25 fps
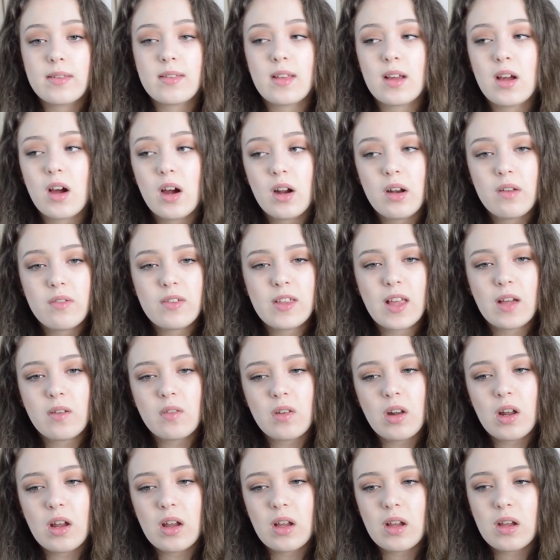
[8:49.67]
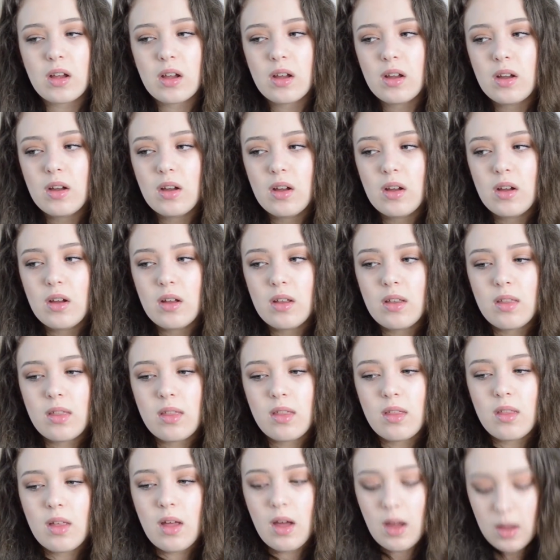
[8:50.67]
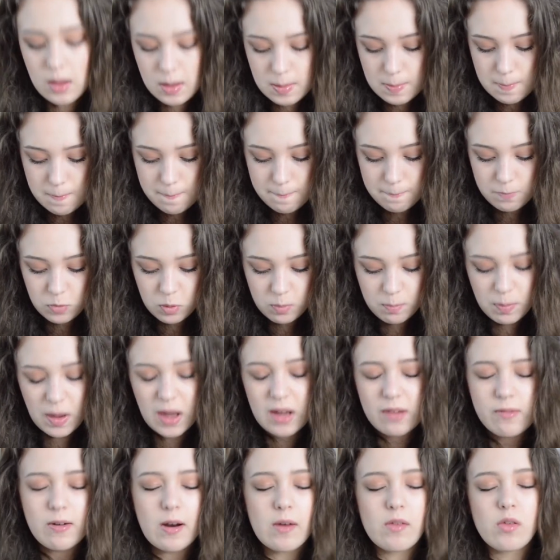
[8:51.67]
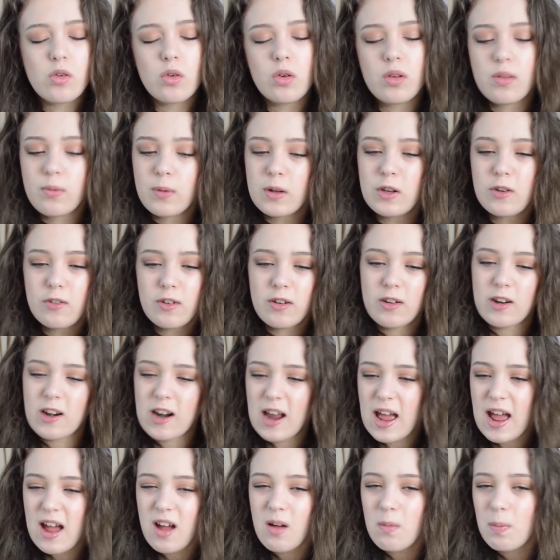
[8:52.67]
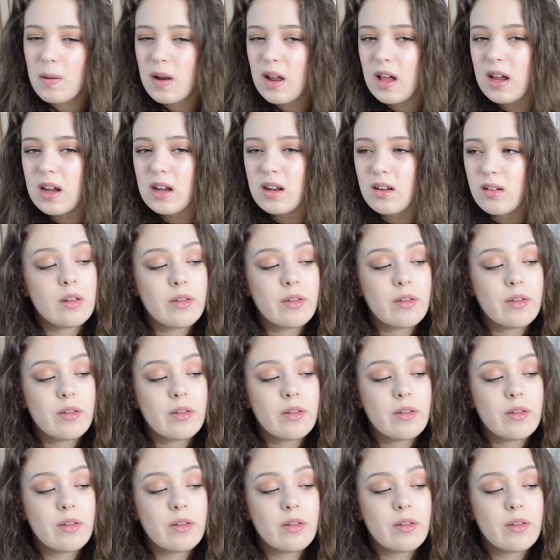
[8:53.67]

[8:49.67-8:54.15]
They kind of sound like background noise when you're on an airplane.